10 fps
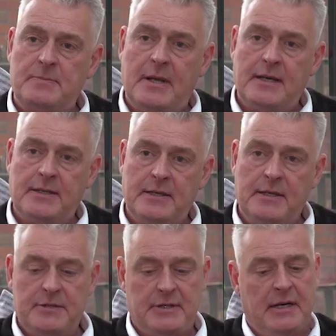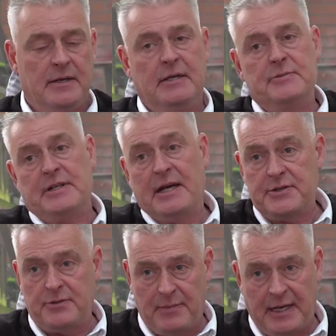Blair did. He was a
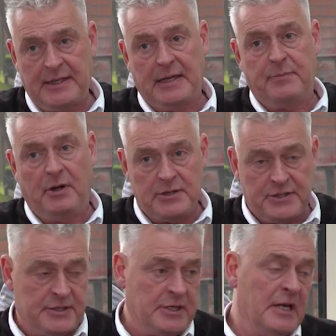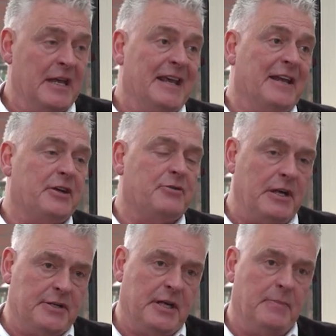handsome man. He had policies. He had a
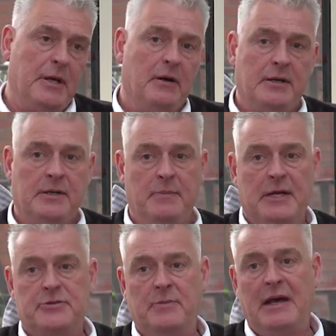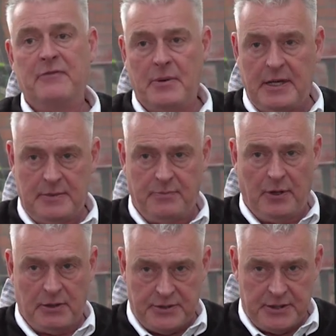great team behind him. He had some heavyweight
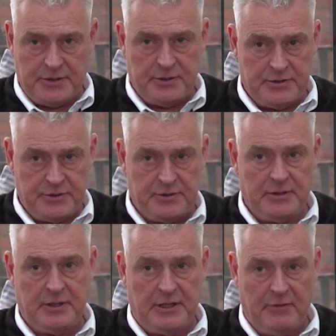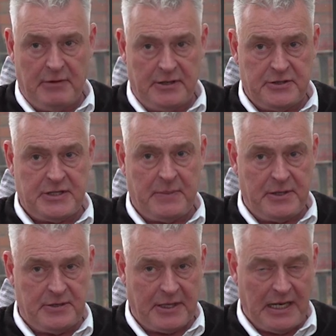politicians, you know, ready to step
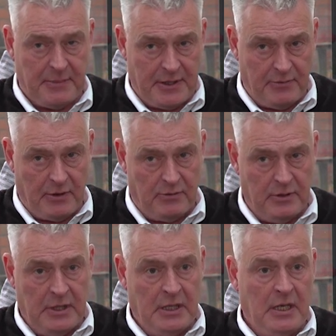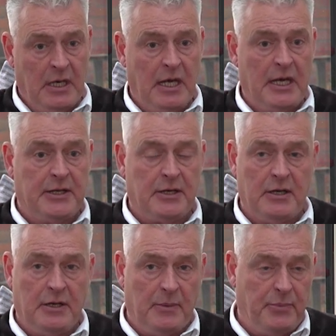into the cabinet role. He had
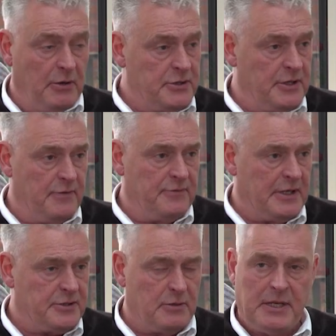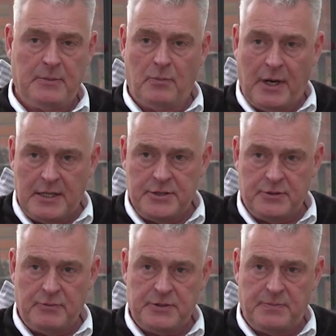a policy of national minimum
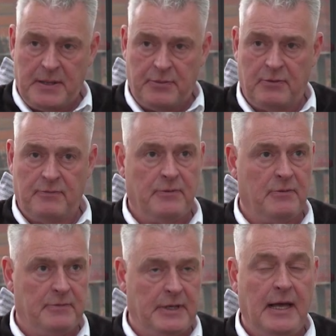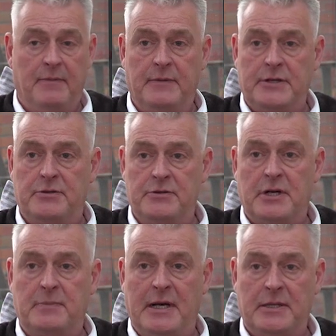wage, which people thought, that's going to
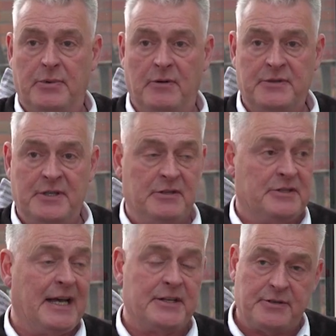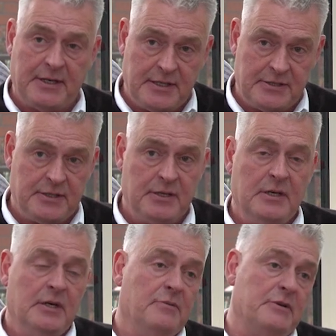drag me out of poverty. The tax credits,
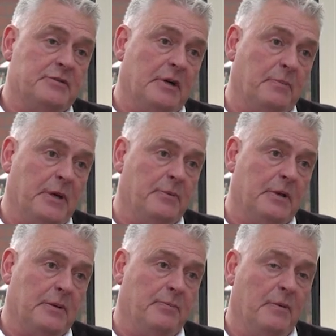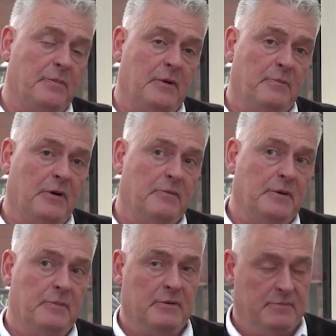which drag people out of
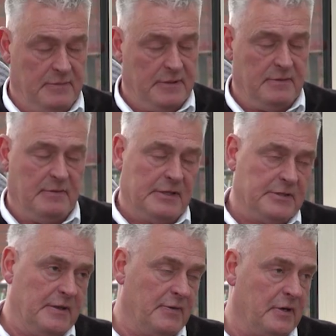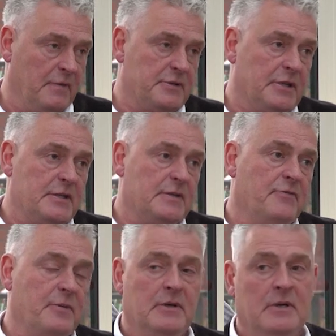poverty, but that's a different conversation. Yeah, but that's
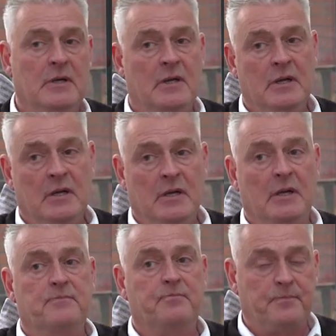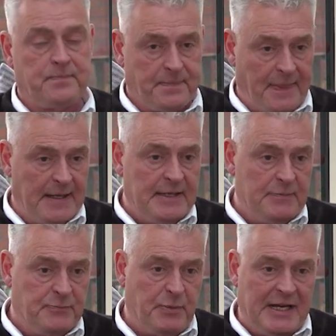got people on the teat, unfortunately.